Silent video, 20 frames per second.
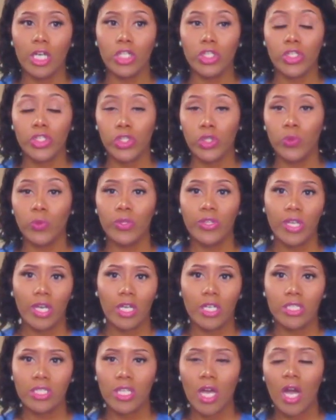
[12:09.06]
on a shoe
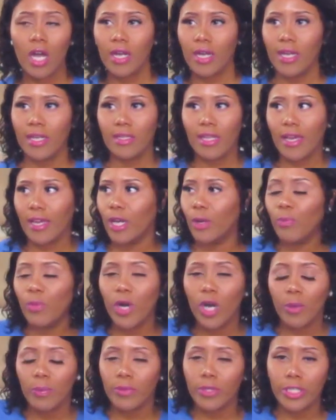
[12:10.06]
without a sock at like a
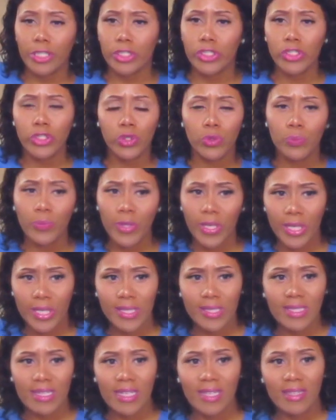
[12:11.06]
public shoe
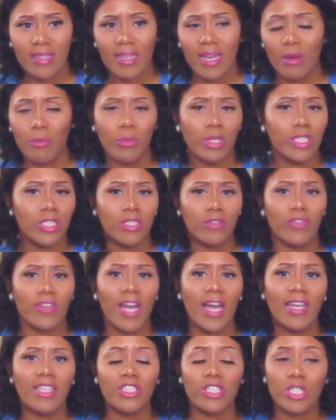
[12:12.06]
place and I must have
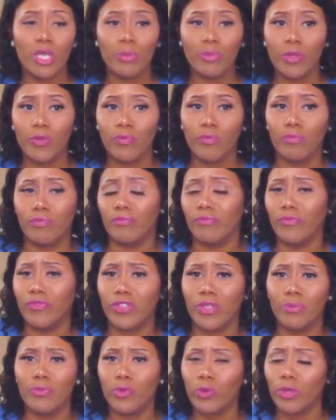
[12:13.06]
gotten something,
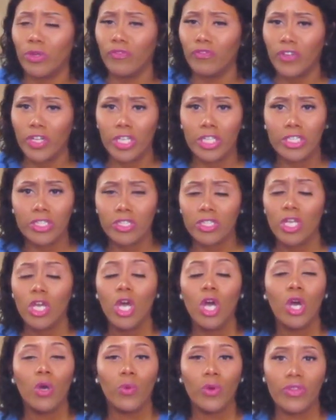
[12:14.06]
some sort of fungus
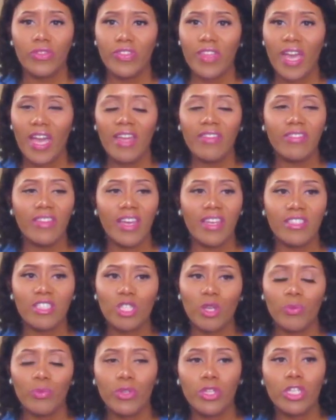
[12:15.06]
with that.
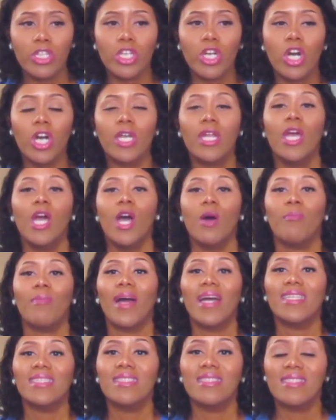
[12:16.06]
That's completely gone.
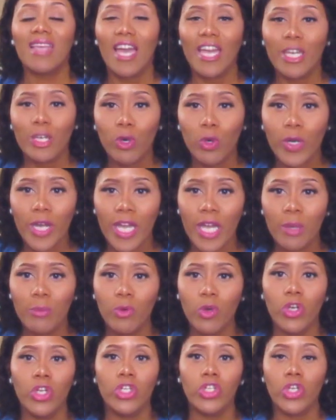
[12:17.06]
My cycle
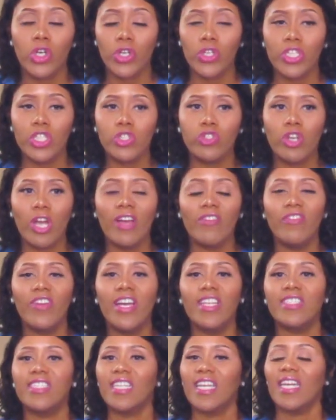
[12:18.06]
came on during this dry
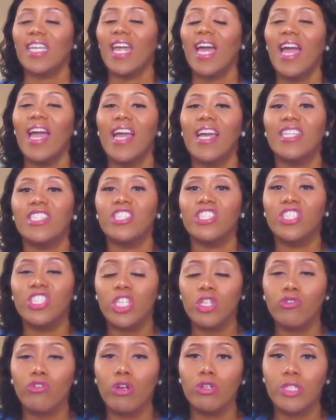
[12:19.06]
fasting and I had
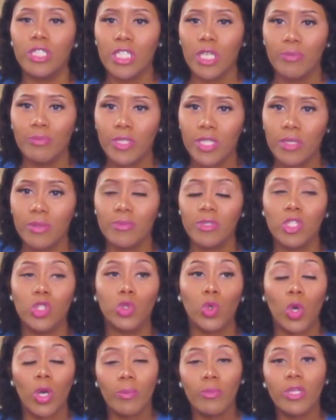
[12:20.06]
zero symptoms.
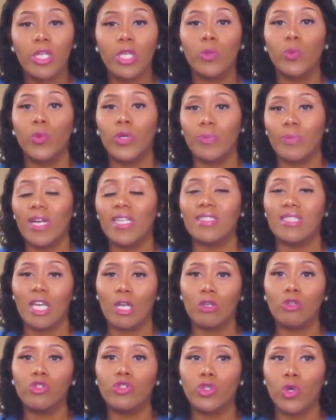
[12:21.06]
Normally when my
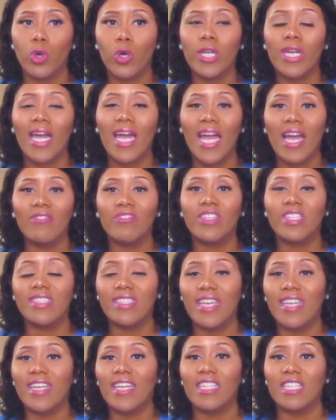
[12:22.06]
cycle's on, I have to
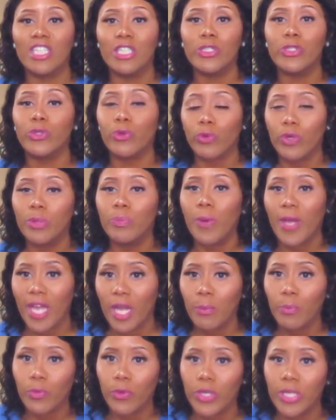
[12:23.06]
take at least three
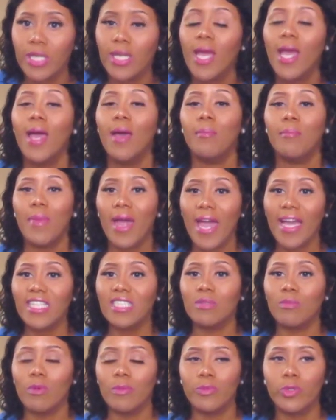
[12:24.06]
Pamprin
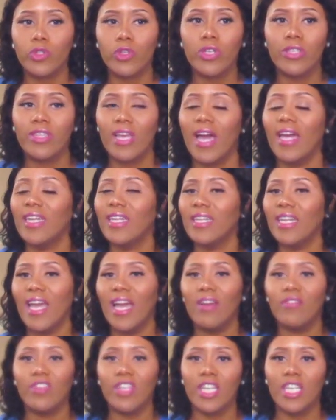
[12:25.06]
maximum strength. I didn't
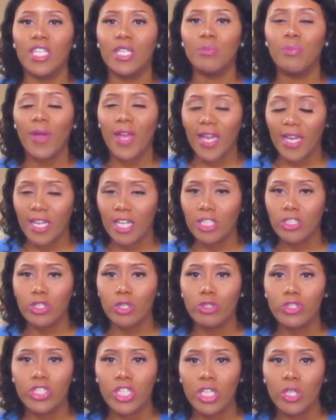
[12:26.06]
have any pain
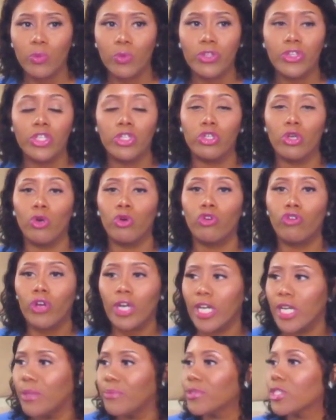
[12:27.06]
associated with it, no
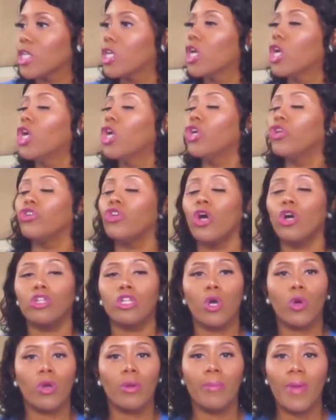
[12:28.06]
cramps
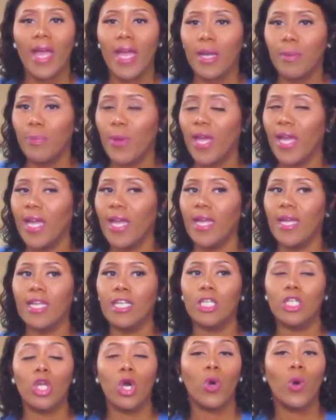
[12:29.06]
no lower back
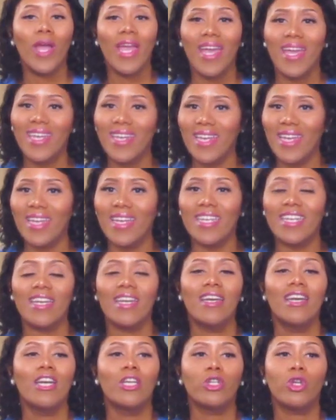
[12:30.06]
pain, no headache,
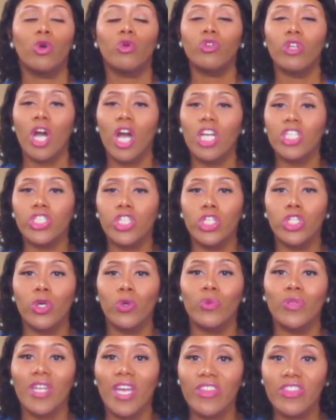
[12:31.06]
no nausea,
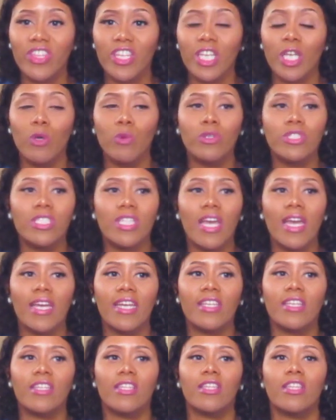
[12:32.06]
no nothing. It was
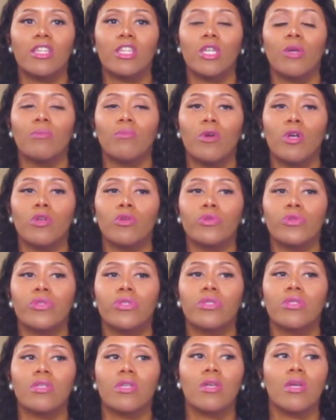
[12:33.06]
like the
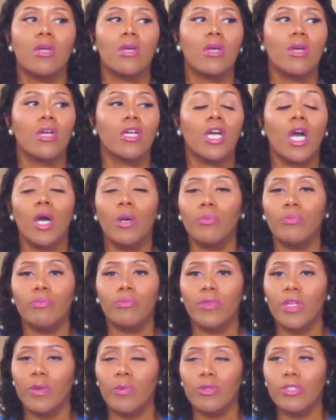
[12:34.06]
most,
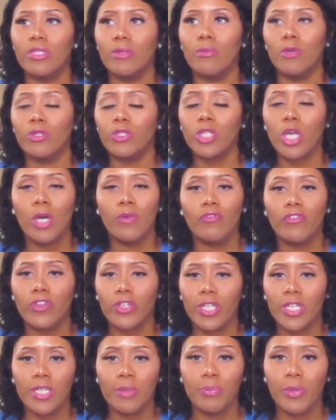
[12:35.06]
com- it was the most
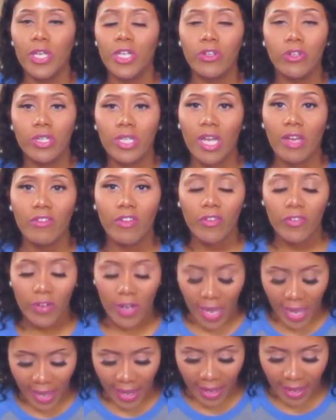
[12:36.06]
comforting period I've
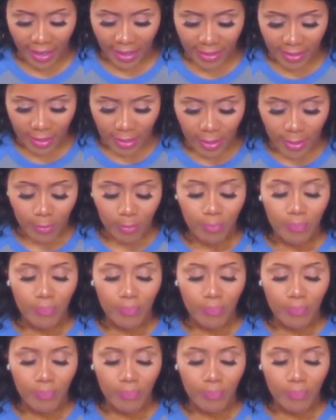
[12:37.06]
ever had.